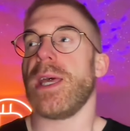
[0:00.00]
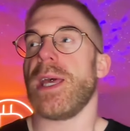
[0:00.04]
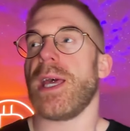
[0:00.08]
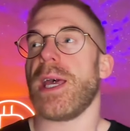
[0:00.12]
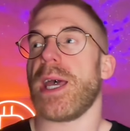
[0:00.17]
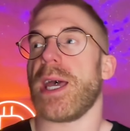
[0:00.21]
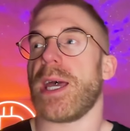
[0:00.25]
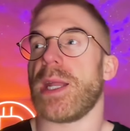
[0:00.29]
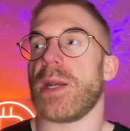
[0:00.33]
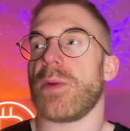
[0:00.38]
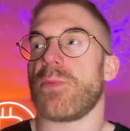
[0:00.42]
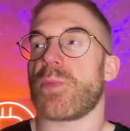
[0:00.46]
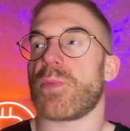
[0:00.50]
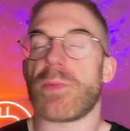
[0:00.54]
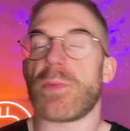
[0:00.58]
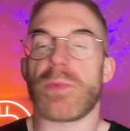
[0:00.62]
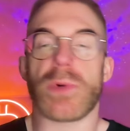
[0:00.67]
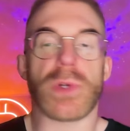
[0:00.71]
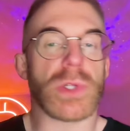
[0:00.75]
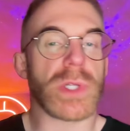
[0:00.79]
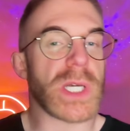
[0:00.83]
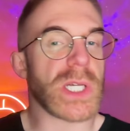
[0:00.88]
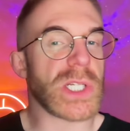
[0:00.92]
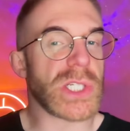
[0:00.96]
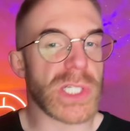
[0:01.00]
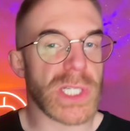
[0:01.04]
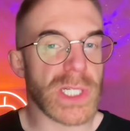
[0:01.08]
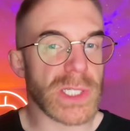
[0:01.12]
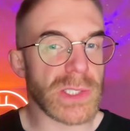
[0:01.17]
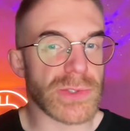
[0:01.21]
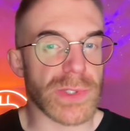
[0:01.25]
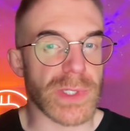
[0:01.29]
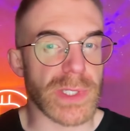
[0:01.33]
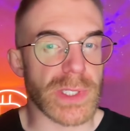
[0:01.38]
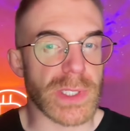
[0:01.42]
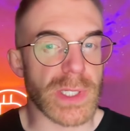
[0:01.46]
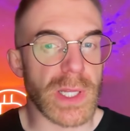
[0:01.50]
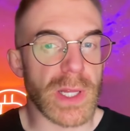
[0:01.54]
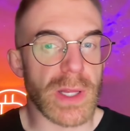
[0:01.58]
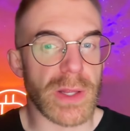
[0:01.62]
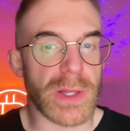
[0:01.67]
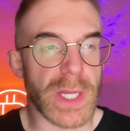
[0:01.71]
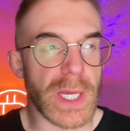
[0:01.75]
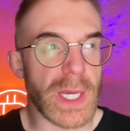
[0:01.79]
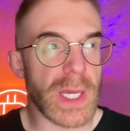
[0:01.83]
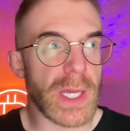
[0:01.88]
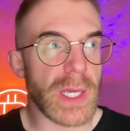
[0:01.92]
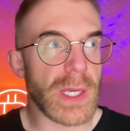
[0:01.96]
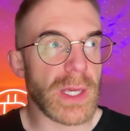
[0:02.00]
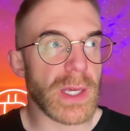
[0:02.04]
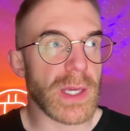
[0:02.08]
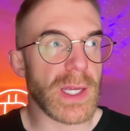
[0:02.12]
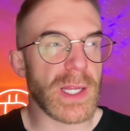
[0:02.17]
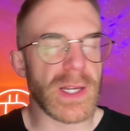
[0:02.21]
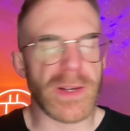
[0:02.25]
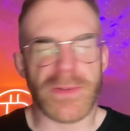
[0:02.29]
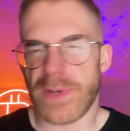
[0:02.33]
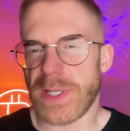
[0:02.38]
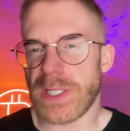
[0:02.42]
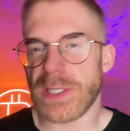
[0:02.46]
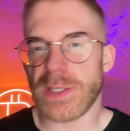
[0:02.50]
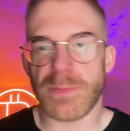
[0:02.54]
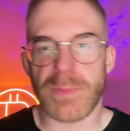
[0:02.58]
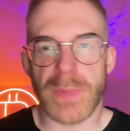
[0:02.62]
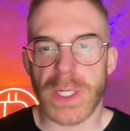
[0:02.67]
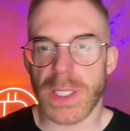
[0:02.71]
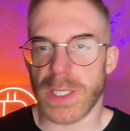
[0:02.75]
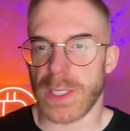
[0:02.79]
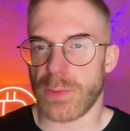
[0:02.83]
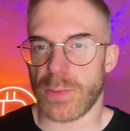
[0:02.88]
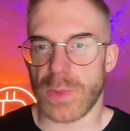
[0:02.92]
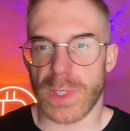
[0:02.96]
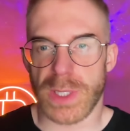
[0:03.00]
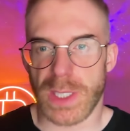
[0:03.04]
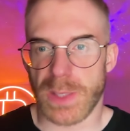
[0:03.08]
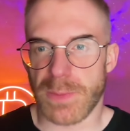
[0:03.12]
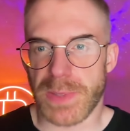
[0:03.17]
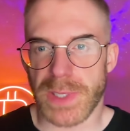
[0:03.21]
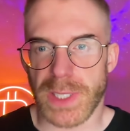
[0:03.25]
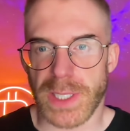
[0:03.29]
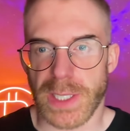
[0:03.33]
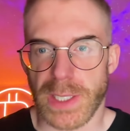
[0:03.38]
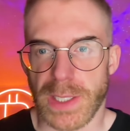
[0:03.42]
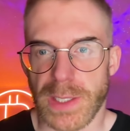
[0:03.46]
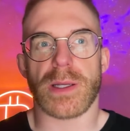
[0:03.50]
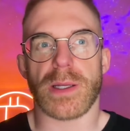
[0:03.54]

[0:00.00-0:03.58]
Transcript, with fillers: And look at children, they invent money when they play.